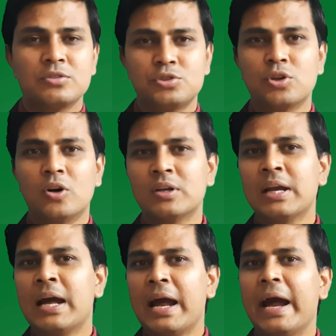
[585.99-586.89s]

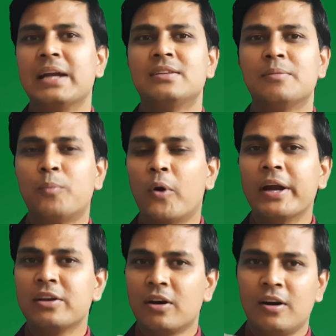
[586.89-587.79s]
drawn at the
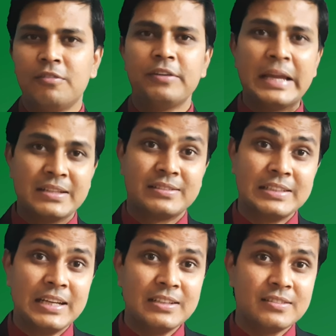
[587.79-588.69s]
point of
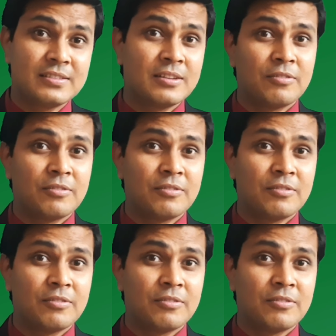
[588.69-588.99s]
incidence